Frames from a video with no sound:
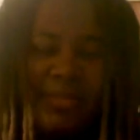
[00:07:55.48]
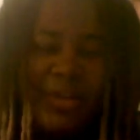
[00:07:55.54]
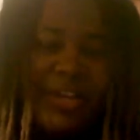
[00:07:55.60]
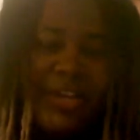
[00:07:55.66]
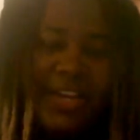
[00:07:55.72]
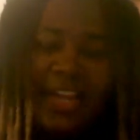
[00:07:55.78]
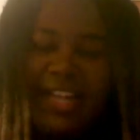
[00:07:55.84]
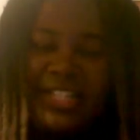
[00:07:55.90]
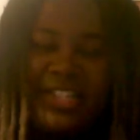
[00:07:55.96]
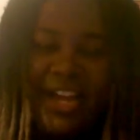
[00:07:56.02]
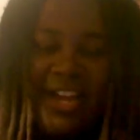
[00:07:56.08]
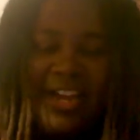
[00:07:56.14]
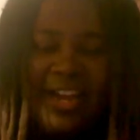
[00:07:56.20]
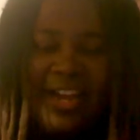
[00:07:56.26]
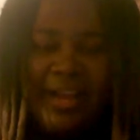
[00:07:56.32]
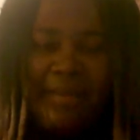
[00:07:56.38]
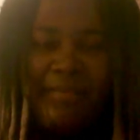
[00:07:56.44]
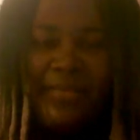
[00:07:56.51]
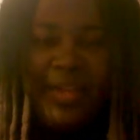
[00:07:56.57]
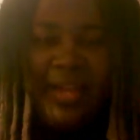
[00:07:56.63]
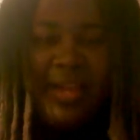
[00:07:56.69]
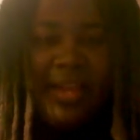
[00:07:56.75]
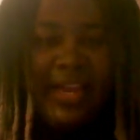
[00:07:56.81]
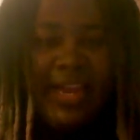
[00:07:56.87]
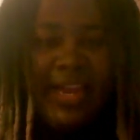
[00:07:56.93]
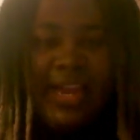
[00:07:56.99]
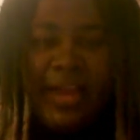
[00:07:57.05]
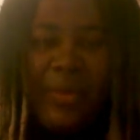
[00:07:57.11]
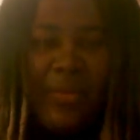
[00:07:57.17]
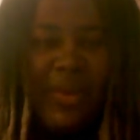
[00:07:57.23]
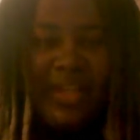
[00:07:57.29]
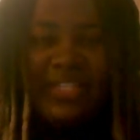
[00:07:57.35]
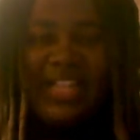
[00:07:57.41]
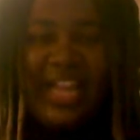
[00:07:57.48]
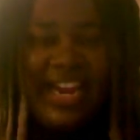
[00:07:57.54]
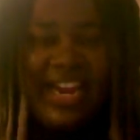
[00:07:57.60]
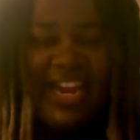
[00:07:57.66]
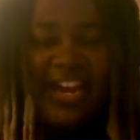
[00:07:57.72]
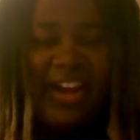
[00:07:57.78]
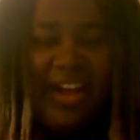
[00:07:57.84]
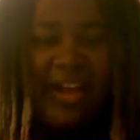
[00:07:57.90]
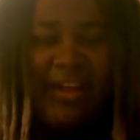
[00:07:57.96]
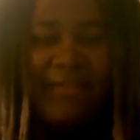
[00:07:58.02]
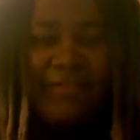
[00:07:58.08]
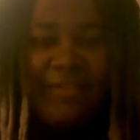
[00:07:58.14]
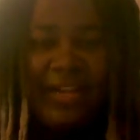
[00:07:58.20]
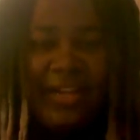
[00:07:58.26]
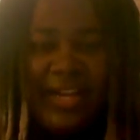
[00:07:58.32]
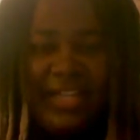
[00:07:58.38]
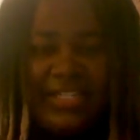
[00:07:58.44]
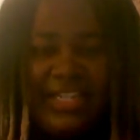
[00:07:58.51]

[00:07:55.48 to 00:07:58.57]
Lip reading: good hits on him, it was not enough because